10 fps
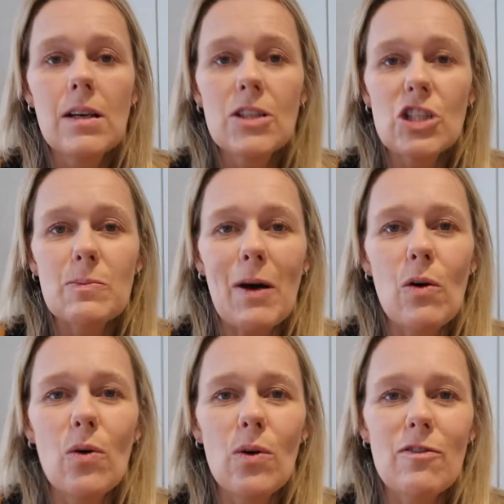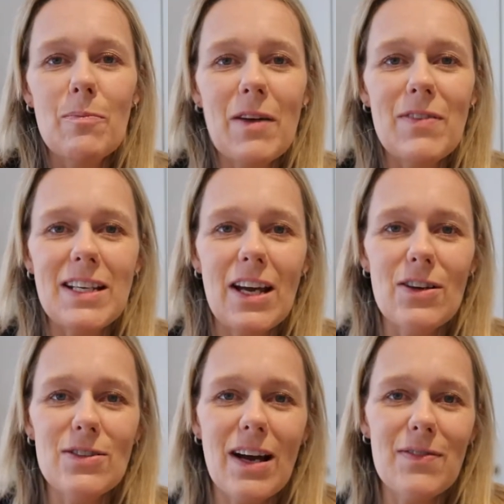just about all of my
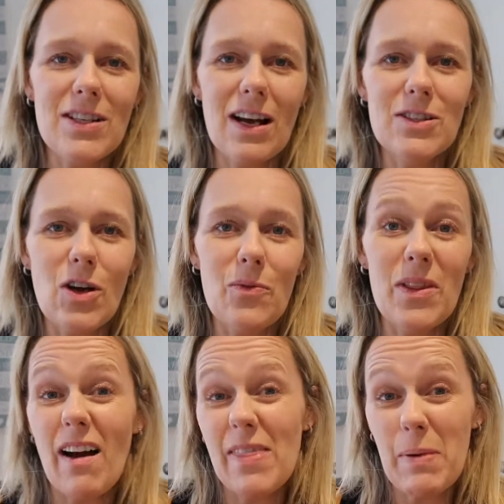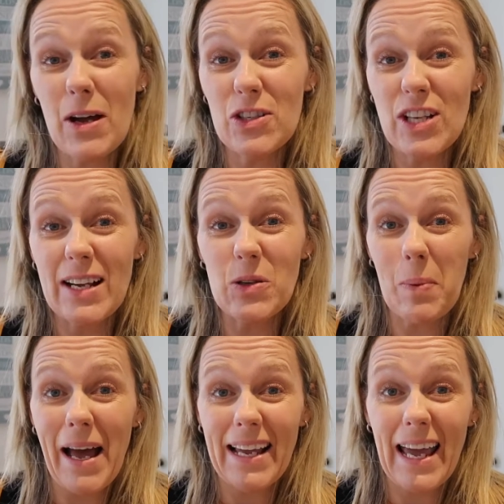videos I've started off with either poached eggs or
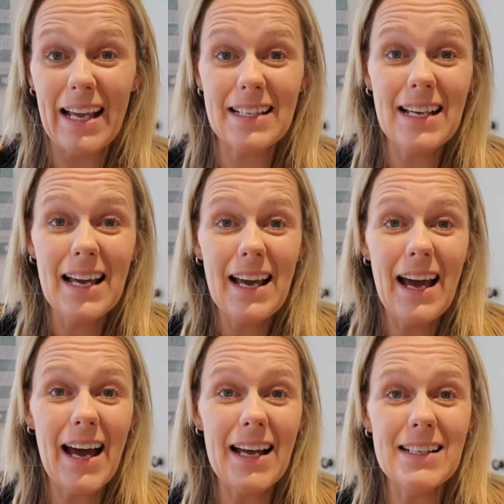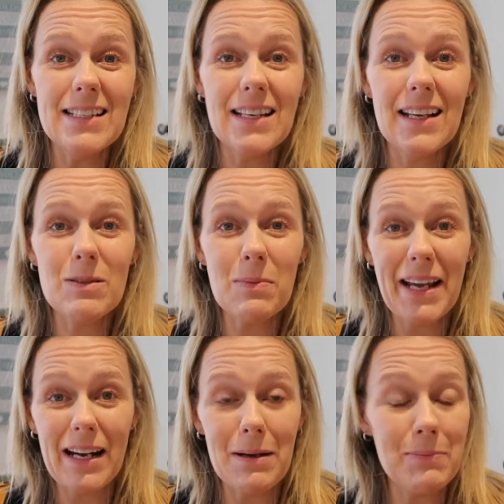pancakes, and it's probably
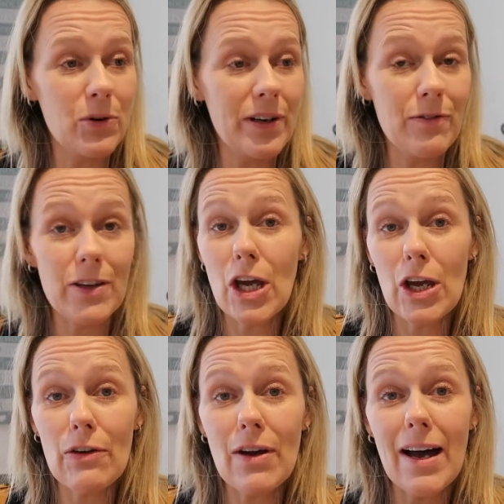getting a bit boring for you.